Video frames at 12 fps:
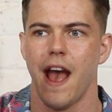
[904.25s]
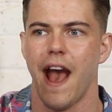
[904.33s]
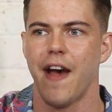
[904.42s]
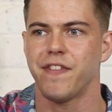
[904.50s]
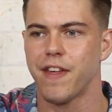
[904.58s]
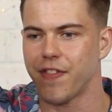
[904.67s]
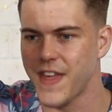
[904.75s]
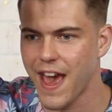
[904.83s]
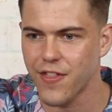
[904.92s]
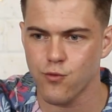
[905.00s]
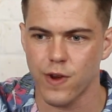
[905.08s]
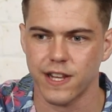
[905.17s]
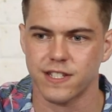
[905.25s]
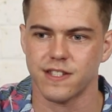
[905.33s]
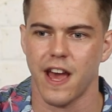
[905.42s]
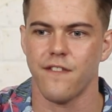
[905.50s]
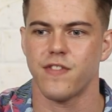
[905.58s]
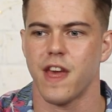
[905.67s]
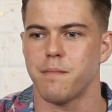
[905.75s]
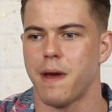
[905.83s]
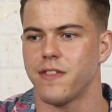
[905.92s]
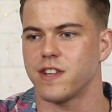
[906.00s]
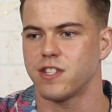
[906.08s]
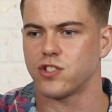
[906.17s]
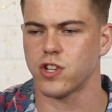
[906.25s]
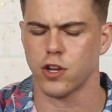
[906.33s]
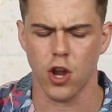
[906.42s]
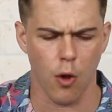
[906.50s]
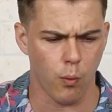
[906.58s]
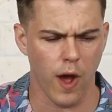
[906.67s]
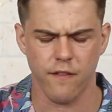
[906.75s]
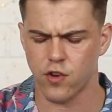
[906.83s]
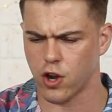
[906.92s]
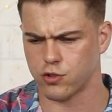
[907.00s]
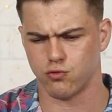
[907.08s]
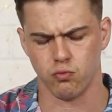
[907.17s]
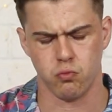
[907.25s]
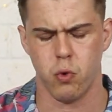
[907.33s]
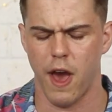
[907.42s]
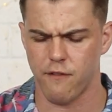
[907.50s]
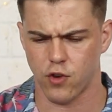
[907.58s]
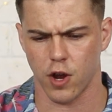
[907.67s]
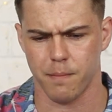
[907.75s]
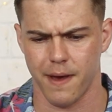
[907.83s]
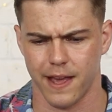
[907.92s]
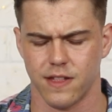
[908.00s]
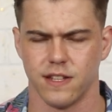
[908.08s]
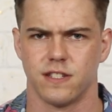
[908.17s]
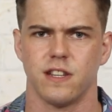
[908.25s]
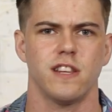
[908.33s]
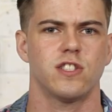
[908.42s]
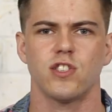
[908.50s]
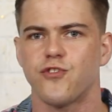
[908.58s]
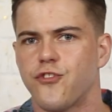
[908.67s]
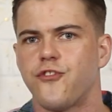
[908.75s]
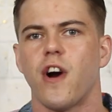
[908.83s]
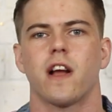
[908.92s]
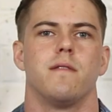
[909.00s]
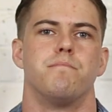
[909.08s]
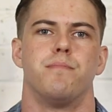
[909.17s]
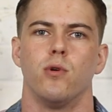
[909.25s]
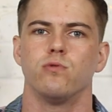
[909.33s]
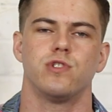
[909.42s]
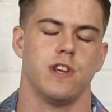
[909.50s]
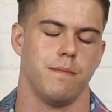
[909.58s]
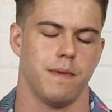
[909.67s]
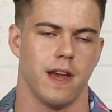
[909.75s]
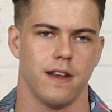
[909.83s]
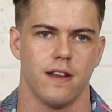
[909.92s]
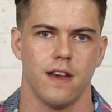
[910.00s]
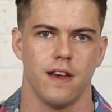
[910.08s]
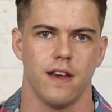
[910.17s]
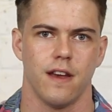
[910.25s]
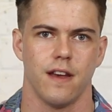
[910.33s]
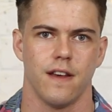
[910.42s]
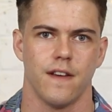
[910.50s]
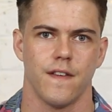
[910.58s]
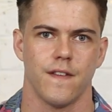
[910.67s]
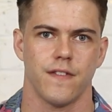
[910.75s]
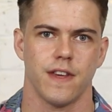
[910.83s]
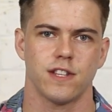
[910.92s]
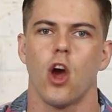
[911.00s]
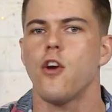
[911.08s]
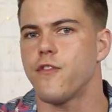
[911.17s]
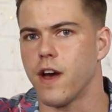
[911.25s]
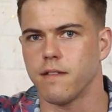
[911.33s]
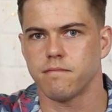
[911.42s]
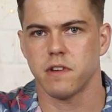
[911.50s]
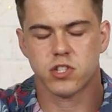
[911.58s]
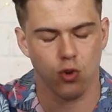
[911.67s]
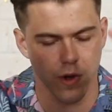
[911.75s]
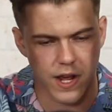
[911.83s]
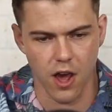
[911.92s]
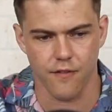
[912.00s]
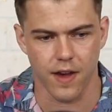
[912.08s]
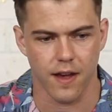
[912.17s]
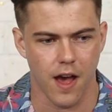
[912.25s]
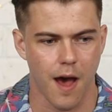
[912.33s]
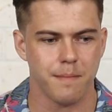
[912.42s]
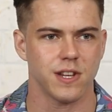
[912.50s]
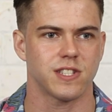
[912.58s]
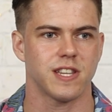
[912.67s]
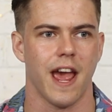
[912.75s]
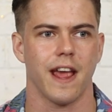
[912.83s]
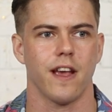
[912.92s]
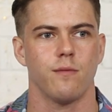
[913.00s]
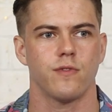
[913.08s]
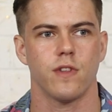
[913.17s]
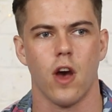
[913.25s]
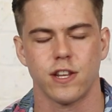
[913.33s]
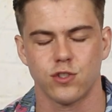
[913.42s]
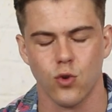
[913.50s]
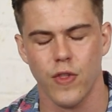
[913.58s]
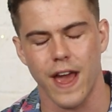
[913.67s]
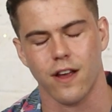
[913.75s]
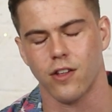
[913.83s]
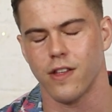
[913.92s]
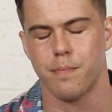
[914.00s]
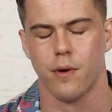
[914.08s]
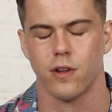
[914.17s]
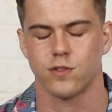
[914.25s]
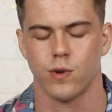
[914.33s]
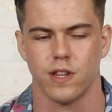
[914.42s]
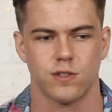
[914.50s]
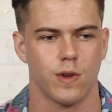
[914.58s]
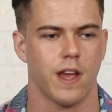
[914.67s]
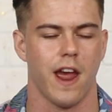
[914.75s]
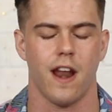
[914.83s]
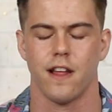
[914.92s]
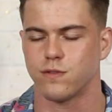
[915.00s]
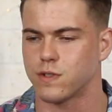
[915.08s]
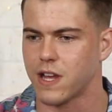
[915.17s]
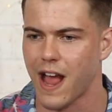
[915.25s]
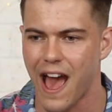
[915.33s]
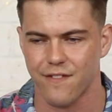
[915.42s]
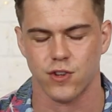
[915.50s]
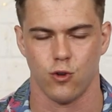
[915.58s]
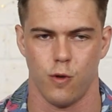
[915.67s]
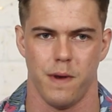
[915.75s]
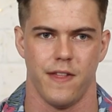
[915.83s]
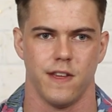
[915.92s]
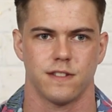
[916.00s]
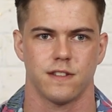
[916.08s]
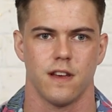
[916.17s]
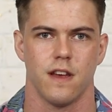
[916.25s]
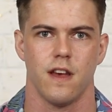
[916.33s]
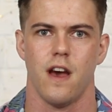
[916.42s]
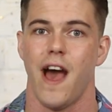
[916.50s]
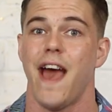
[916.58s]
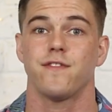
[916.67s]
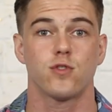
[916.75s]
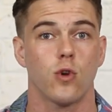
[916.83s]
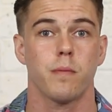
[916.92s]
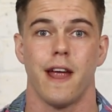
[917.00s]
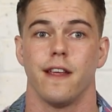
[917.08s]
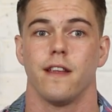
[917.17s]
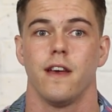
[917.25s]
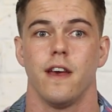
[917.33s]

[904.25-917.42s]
And then they're the reason they've then made the decision, like, no, we've got to make this. It's just fucking bullshit, man. It's over. It's already over. I'm just saying, I saw that clip on Twitter this week, and I just was like, I have to talk about this. I have to talk about it.